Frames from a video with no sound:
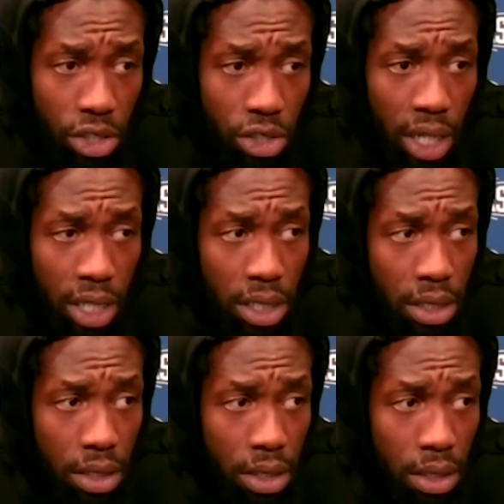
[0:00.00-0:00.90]
stress,
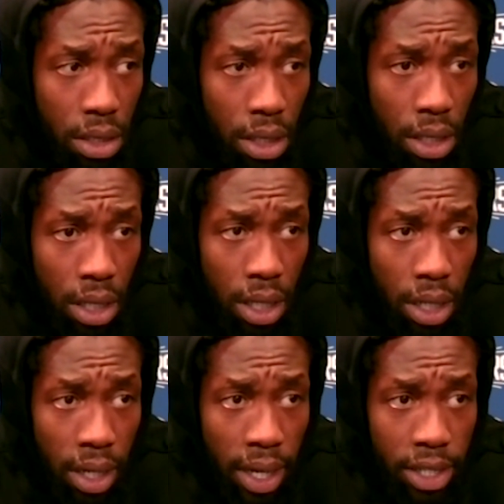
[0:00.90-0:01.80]

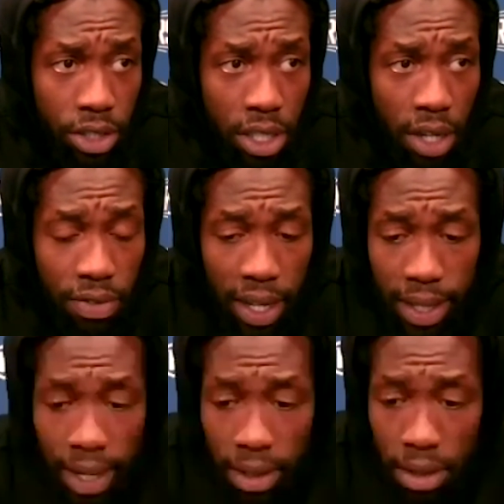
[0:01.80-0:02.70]
extra stuff like
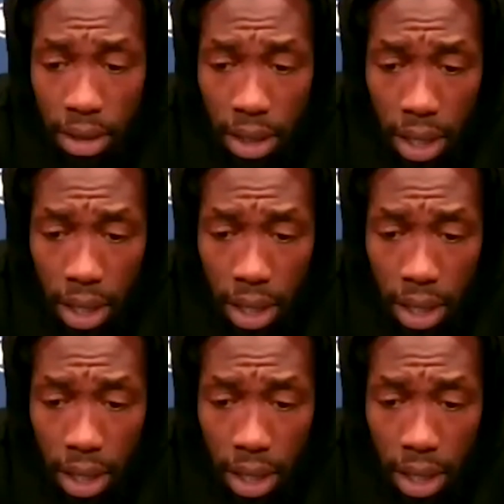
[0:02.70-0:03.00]
that.